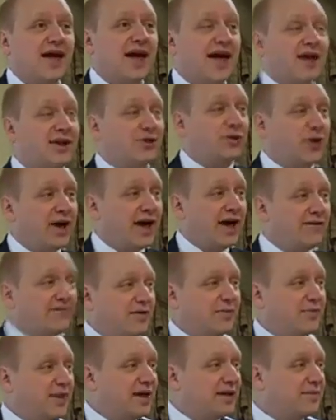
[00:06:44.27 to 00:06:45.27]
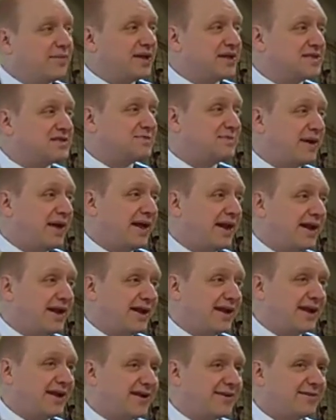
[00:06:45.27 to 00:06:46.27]
and you have amendments
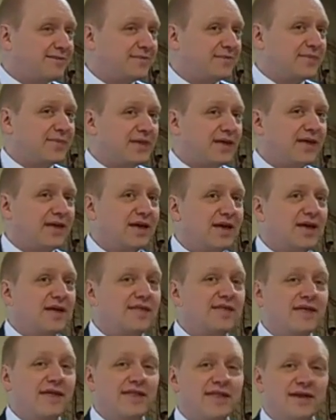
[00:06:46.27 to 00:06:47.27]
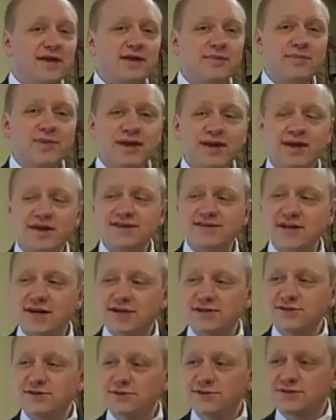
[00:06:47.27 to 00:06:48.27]
pending, then the committee is
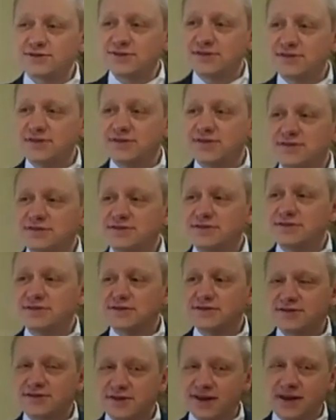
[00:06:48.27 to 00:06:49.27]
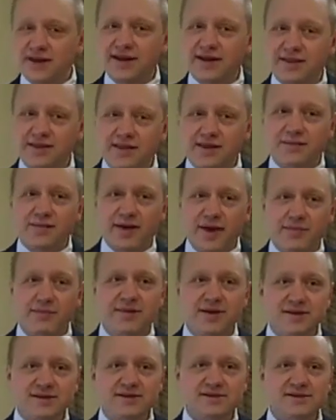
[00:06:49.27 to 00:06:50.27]
also studying the
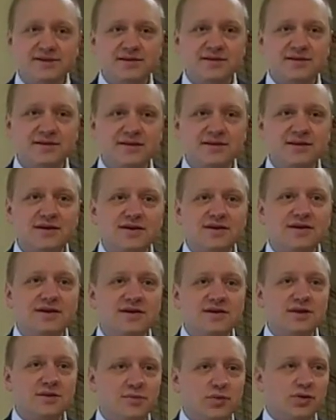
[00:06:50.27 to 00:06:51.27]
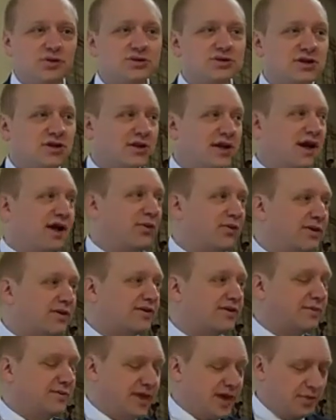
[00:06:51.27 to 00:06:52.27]
amendments to the motion along
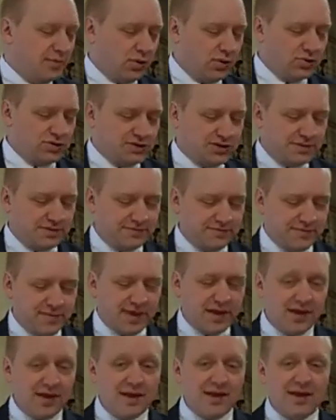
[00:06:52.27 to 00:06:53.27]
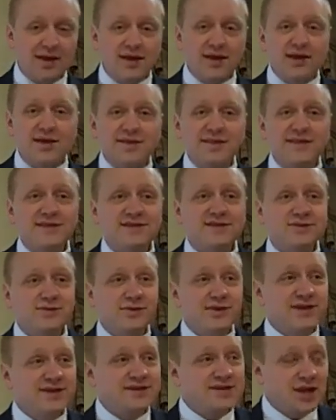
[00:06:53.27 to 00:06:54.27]
with the main motion. This
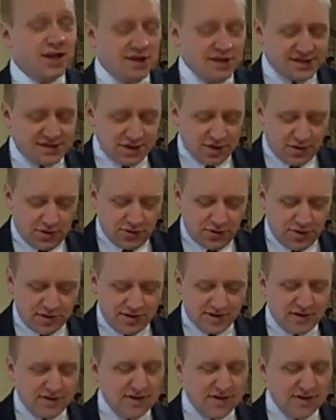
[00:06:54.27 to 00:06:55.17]
one is also